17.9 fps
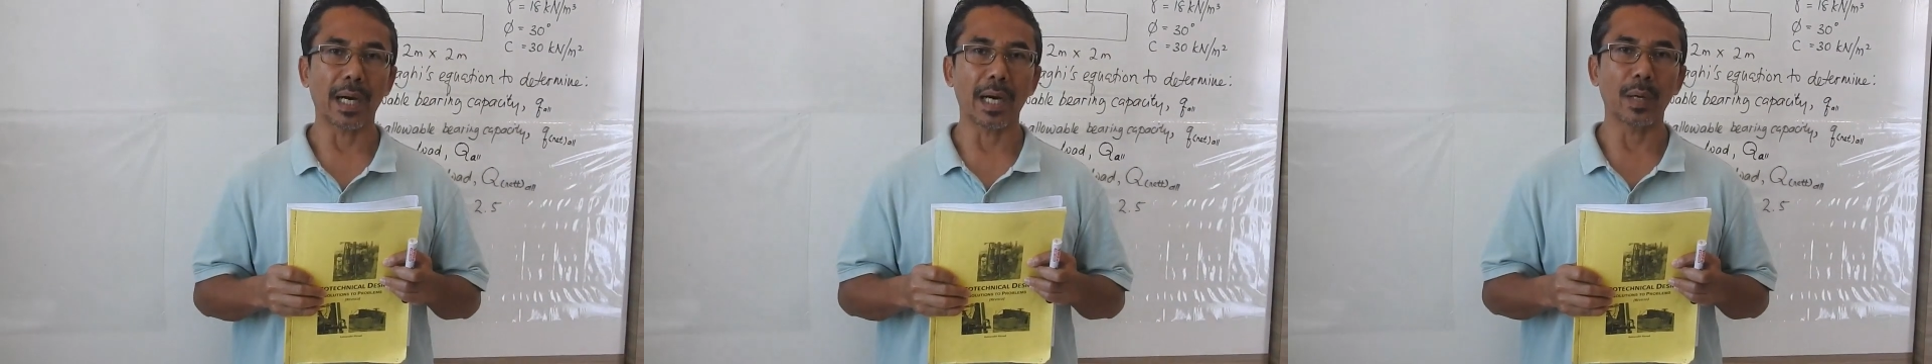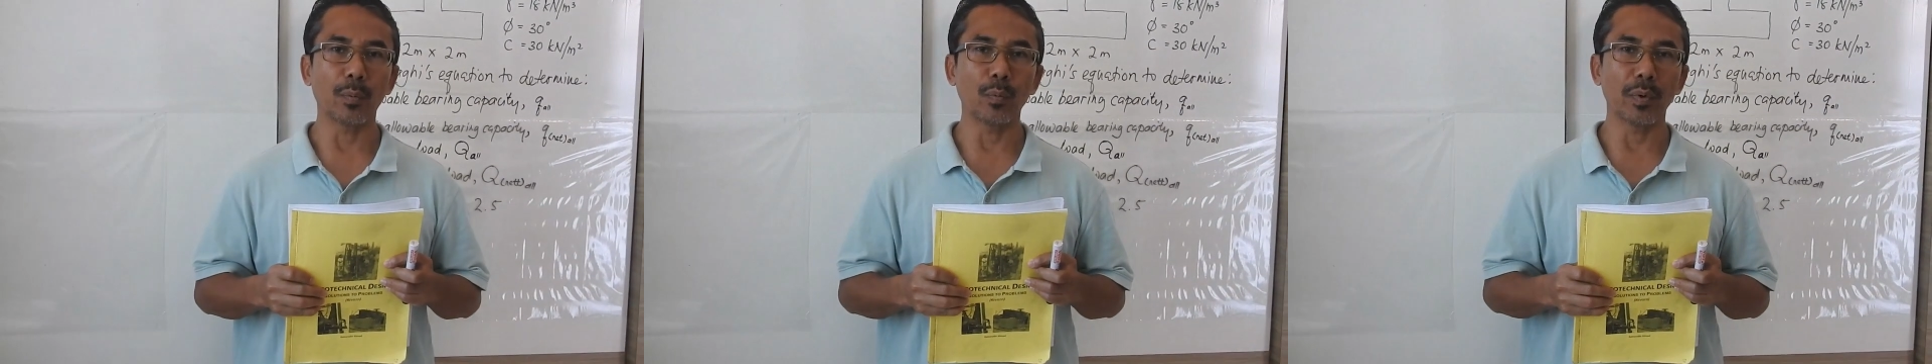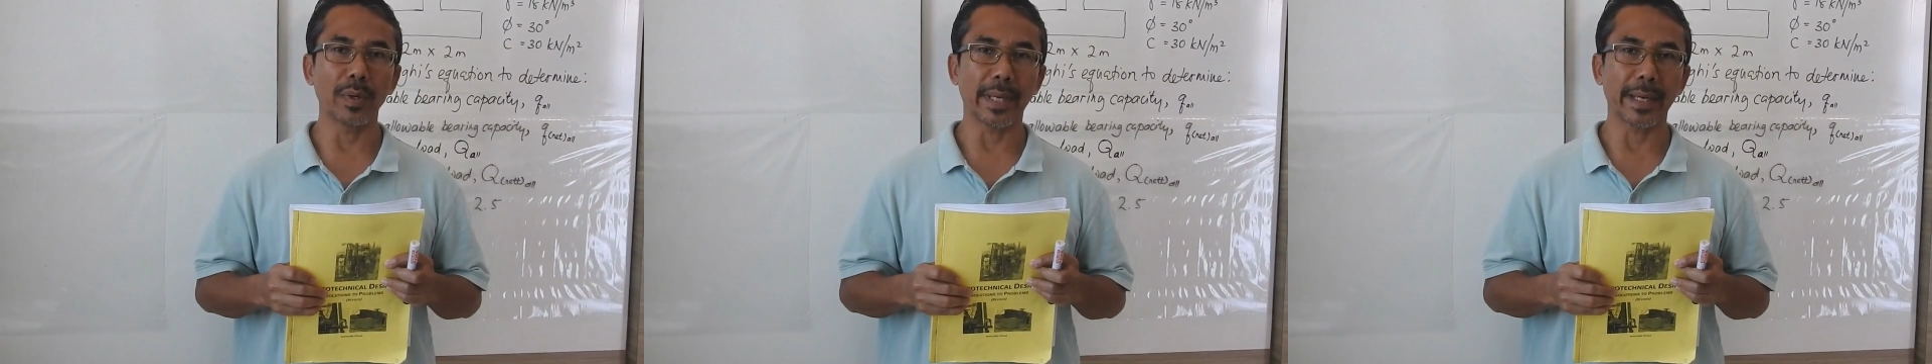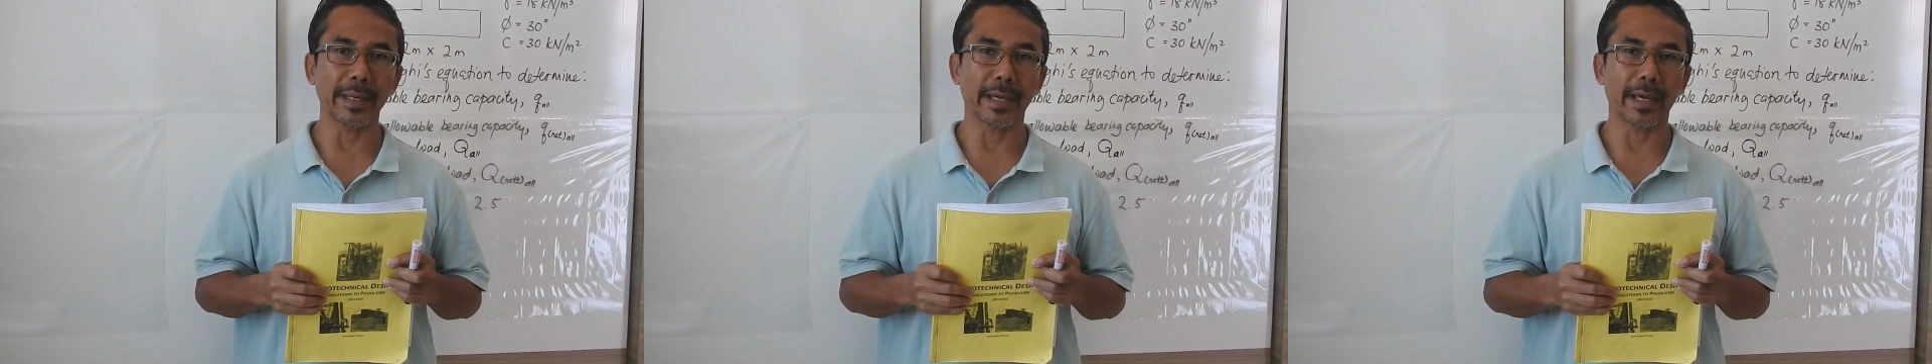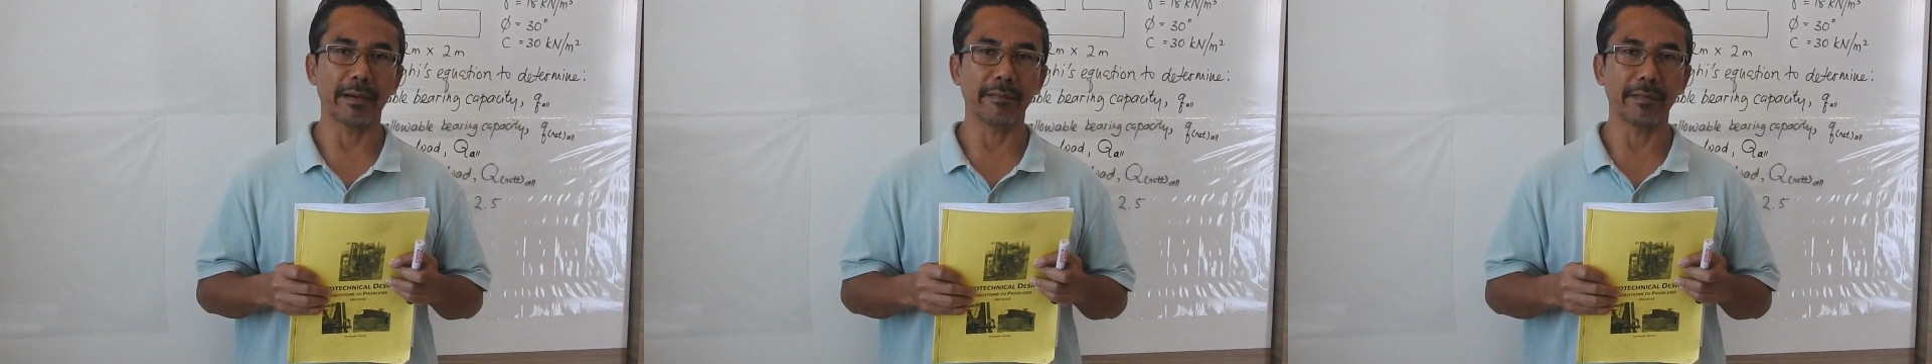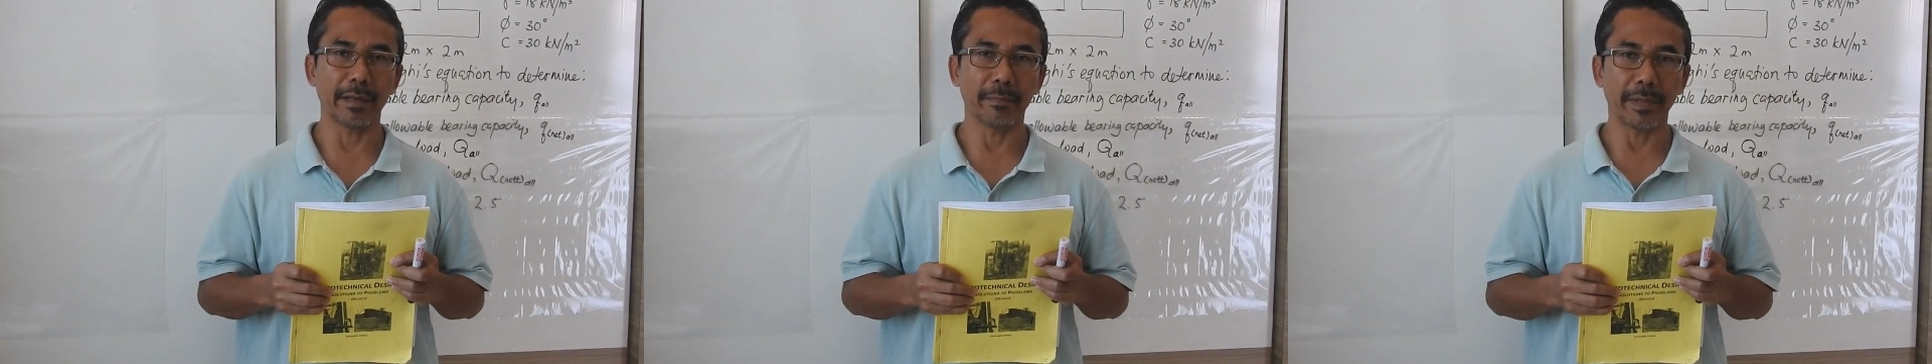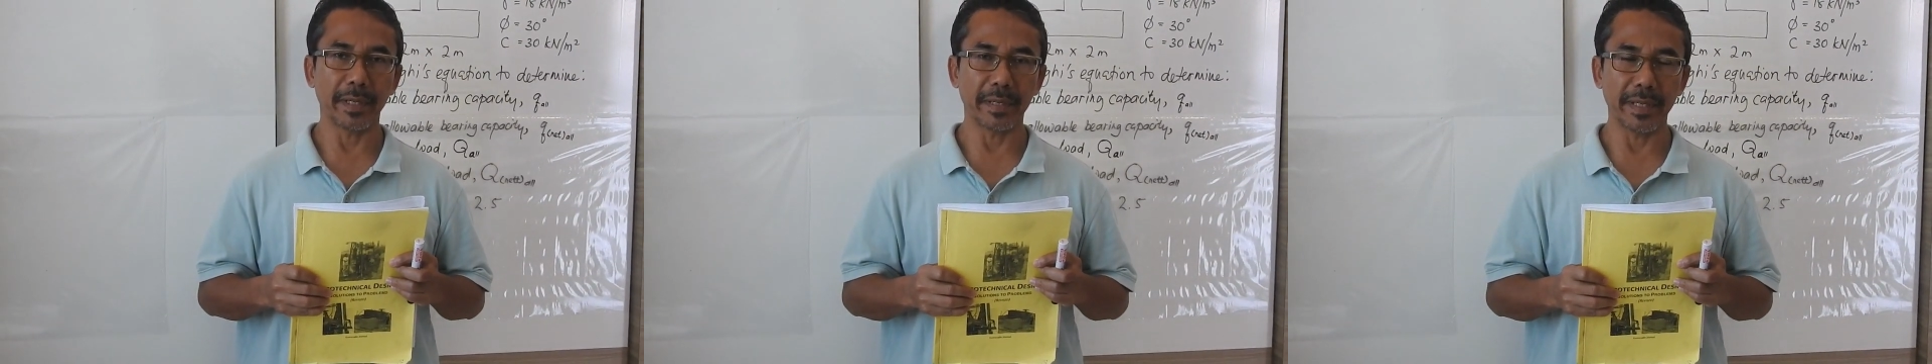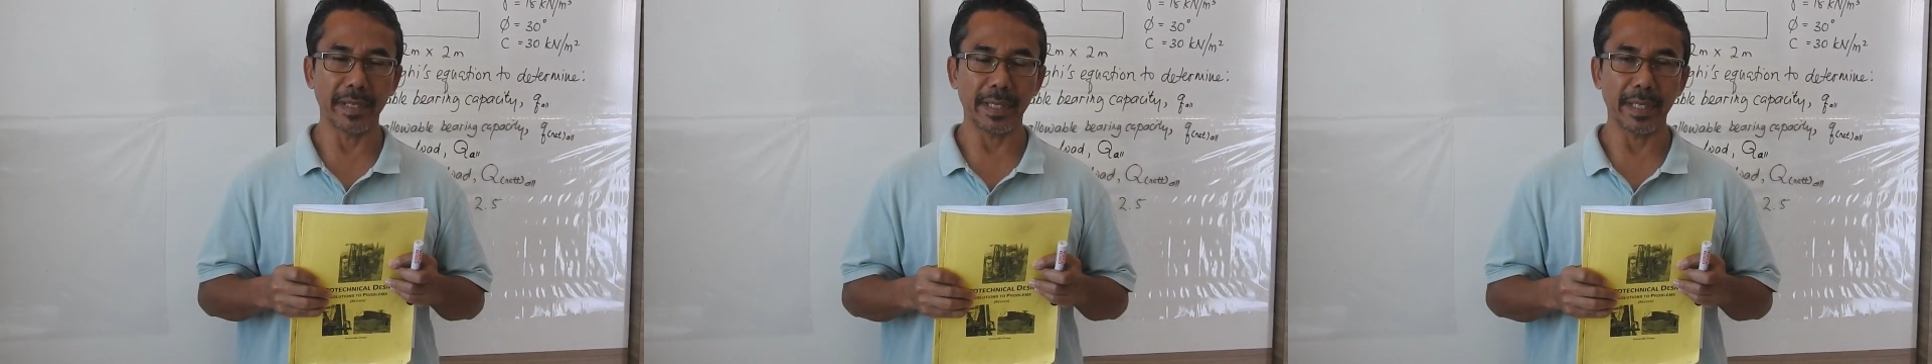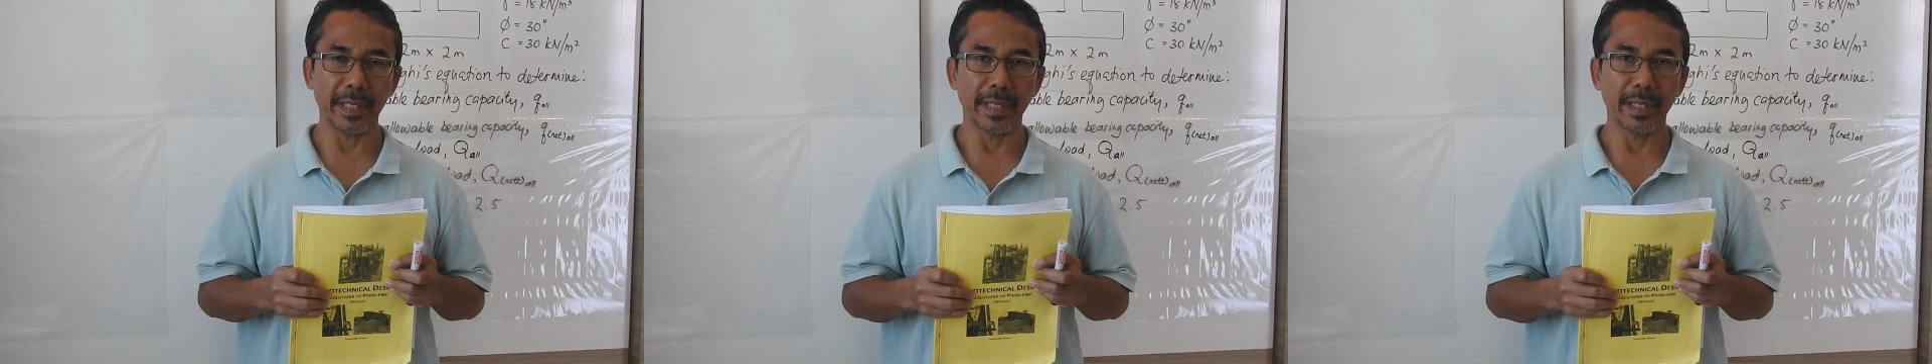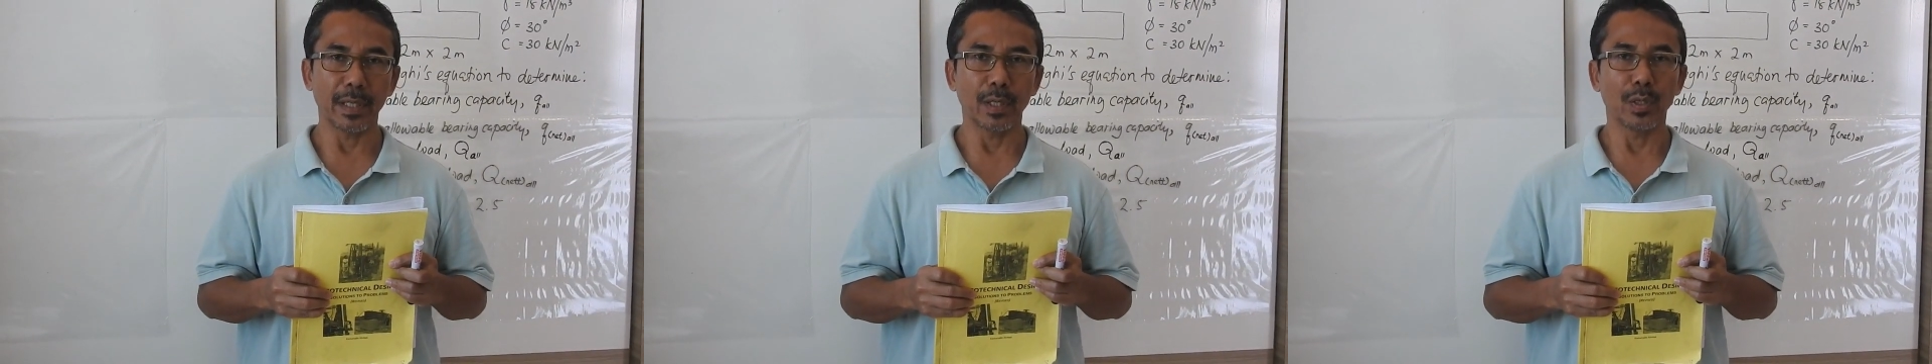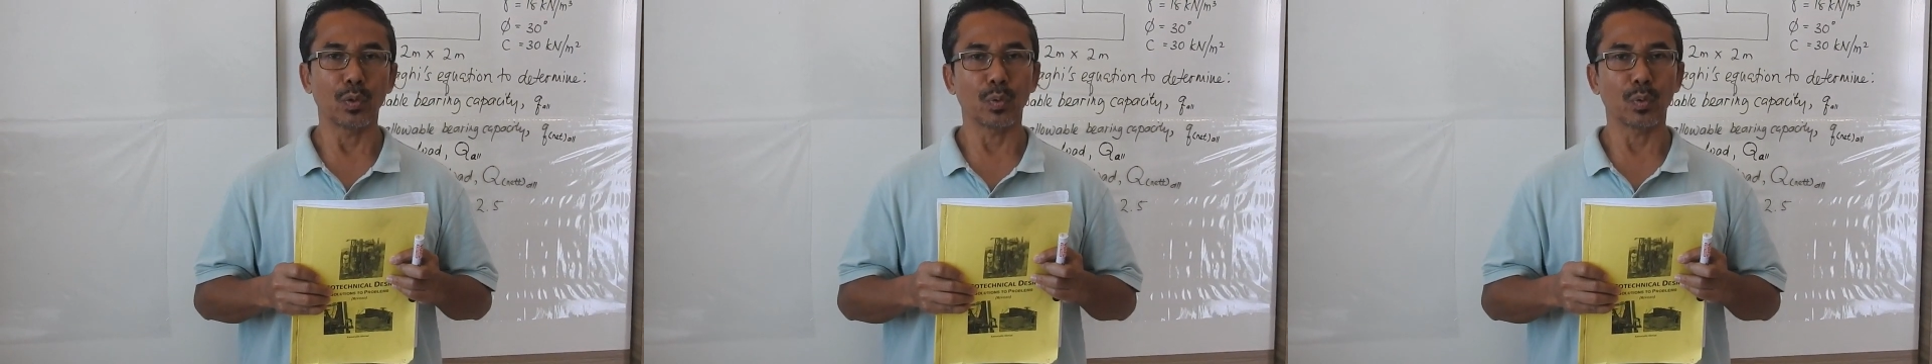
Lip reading: I would like everybody